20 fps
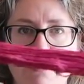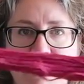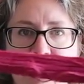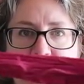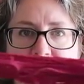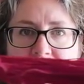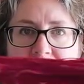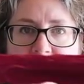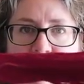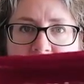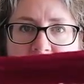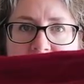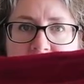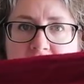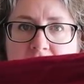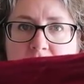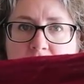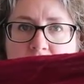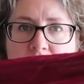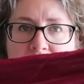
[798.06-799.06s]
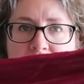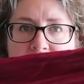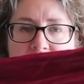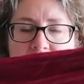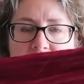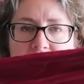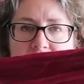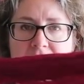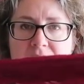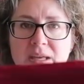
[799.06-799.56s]
the middle, and then I've got one
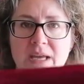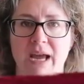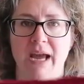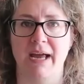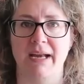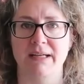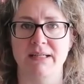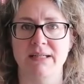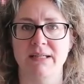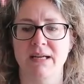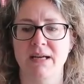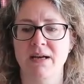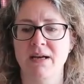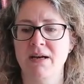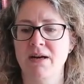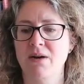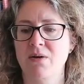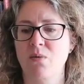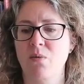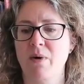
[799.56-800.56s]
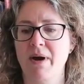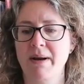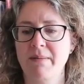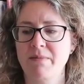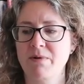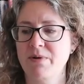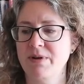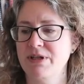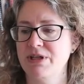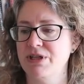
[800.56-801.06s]
here on the end. What
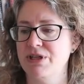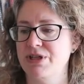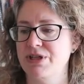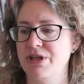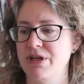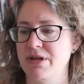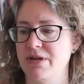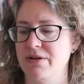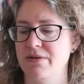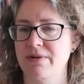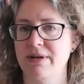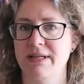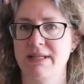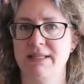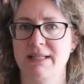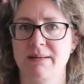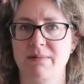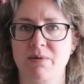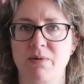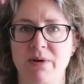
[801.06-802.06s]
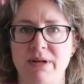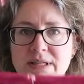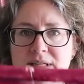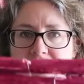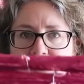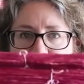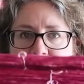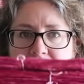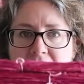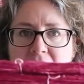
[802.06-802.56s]
I'm going to do is I'm going
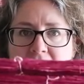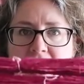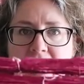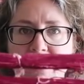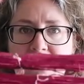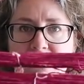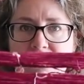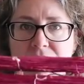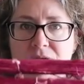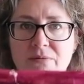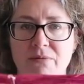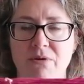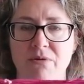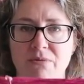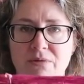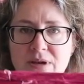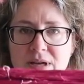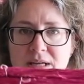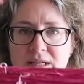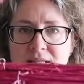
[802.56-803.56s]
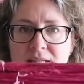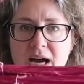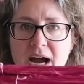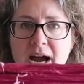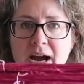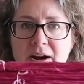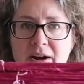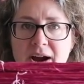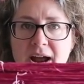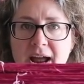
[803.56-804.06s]
to cut through the
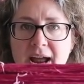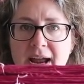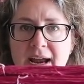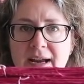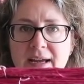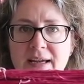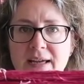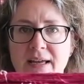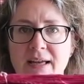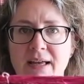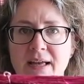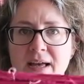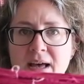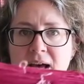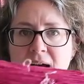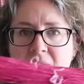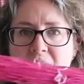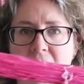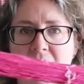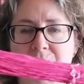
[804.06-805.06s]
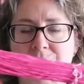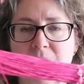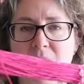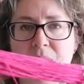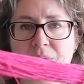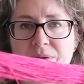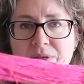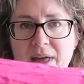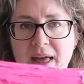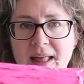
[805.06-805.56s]
entire hank on
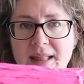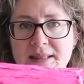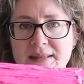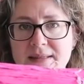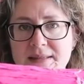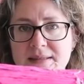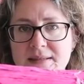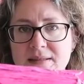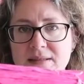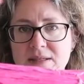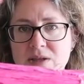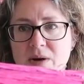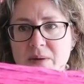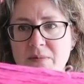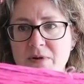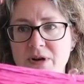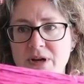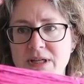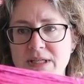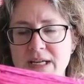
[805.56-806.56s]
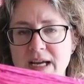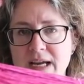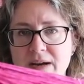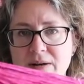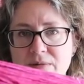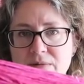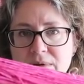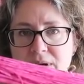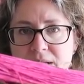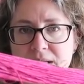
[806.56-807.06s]
both ends. So I'm going to take
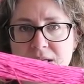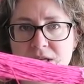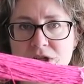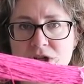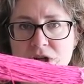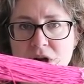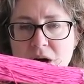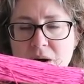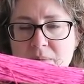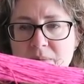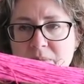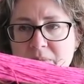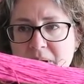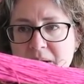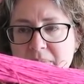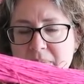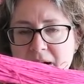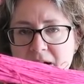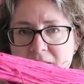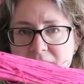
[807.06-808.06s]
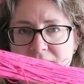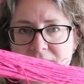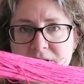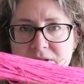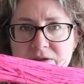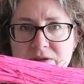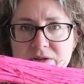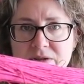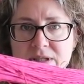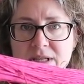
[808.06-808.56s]
a really sharp big pair of
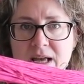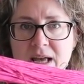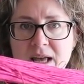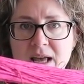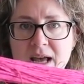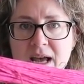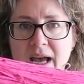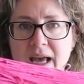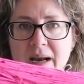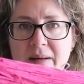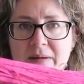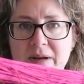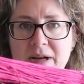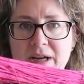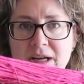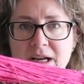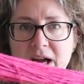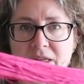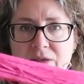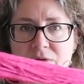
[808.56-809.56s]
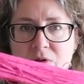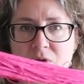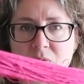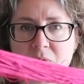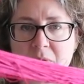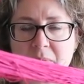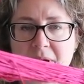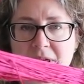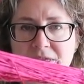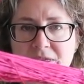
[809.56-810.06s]
scissors and I'm going to cut through
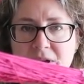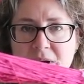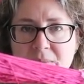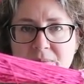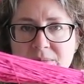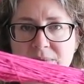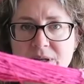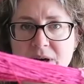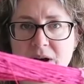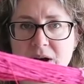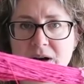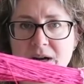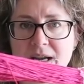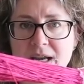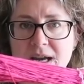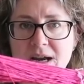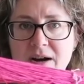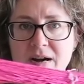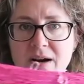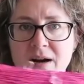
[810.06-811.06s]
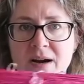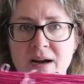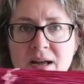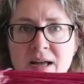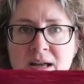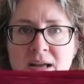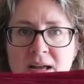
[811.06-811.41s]
where my thumbs are, here